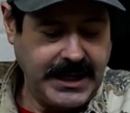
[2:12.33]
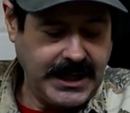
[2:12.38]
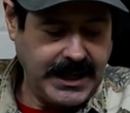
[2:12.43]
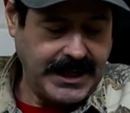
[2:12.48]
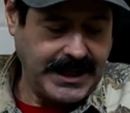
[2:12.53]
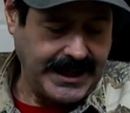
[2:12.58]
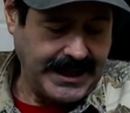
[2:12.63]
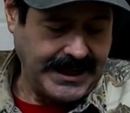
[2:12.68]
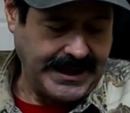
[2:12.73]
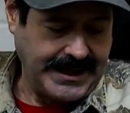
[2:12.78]

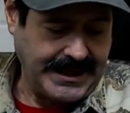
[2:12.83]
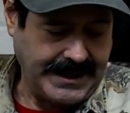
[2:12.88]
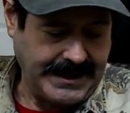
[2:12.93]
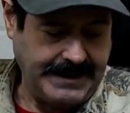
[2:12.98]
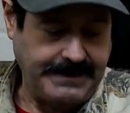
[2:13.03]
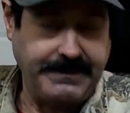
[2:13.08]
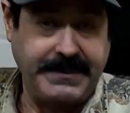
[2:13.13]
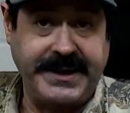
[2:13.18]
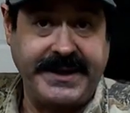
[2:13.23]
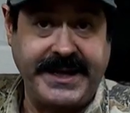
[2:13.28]

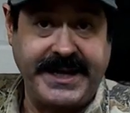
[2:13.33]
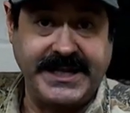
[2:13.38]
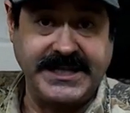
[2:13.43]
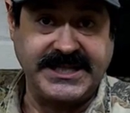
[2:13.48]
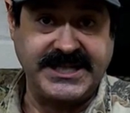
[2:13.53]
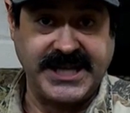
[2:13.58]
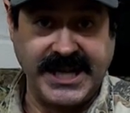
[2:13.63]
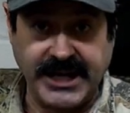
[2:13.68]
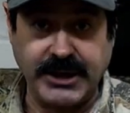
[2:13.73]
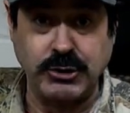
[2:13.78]
and then
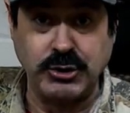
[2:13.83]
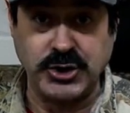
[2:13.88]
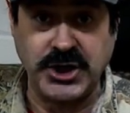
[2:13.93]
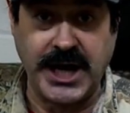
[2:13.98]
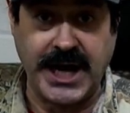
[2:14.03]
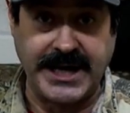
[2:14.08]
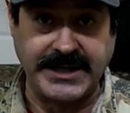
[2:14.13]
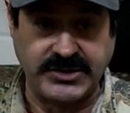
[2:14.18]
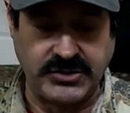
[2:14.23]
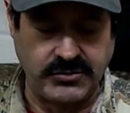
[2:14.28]
single
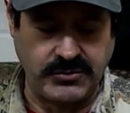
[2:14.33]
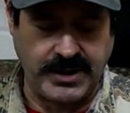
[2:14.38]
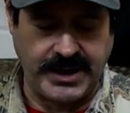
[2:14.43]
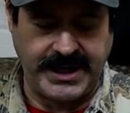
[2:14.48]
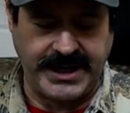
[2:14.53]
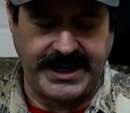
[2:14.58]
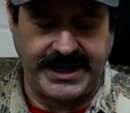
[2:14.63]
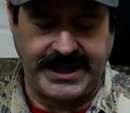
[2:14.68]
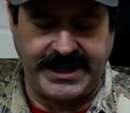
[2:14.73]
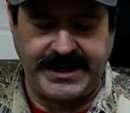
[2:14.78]
shot
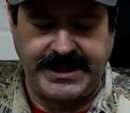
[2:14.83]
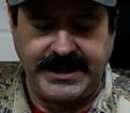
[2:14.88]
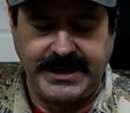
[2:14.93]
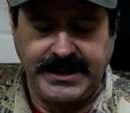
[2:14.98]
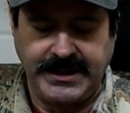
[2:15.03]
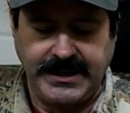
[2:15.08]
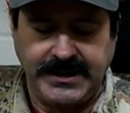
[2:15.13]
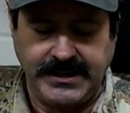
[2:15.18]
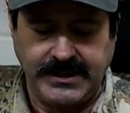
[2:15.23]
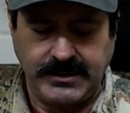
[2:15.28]
tray.
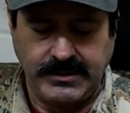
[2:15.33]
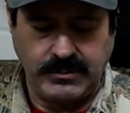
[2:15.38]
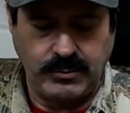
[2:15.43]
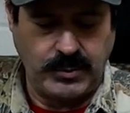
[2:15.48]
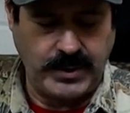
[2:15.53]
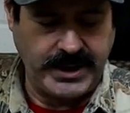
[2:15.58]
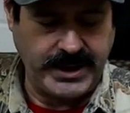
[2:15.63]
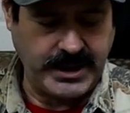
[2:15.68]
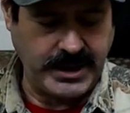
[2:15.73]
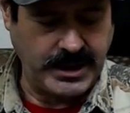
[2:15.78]

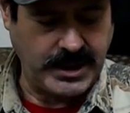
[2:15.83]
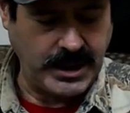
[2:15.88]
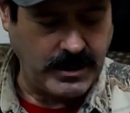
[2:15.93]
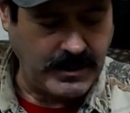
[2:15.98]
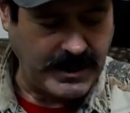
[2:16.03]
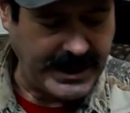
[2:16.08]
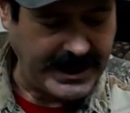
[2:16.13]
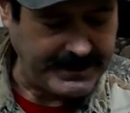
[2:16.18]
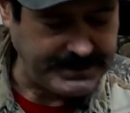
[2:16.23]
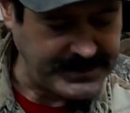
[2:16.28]
We could go
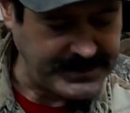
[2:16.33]
up